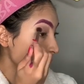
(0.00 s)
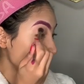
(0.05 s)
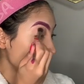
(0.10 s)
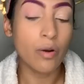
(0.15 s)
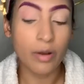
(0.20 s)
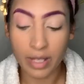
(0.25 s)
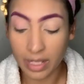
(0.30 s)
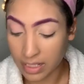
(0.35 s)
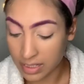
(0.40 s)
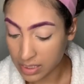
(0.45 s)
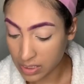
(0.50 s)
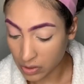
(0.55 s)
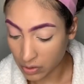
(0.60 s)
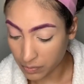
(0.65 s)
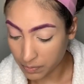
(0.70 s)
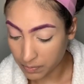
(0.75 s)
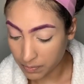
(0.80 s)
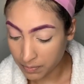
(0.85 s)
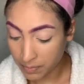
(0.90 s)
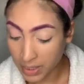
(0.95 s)
Okay,
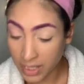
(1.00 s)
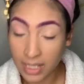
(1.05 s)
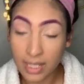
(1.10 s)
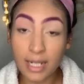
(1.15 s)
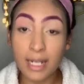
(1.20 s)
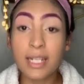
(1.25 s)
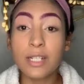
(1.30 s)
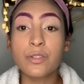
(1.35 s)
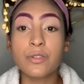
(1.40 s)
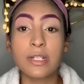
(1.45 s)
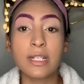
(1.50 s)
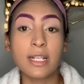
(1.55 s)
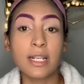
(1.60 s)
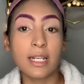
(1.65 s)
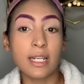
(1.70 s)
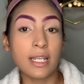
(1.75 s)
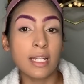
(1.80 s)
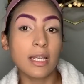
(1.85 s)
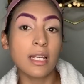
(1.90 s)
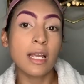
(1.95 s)
so Pinkity
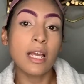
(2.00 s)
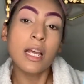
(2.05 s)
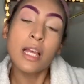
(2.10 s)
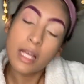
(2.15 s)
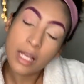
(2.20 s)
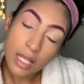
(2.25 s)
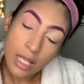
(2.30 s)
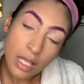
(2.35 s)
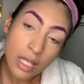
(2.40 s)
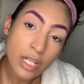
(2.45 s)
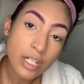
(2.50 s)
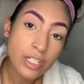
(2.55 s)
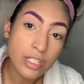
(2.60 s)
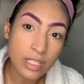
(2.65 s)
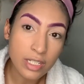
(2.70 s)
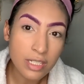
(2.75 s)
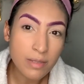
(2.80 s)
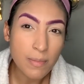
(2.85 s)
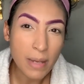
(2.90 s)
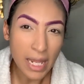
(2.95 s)
Drinkity,
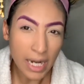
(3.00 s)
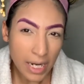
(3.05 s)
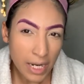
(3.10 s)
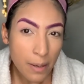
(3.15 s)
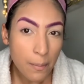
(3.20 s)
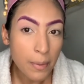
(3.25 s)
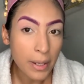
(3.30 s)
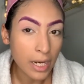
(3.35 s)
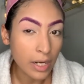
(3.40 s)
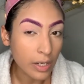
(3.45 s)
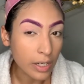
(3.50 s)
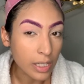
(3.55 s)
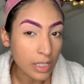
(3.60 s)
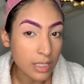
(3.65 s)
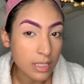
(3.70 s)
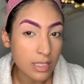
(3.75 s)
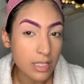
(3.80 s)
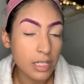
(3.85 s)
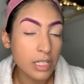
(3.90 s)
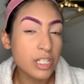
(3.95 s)
she's made an appearance.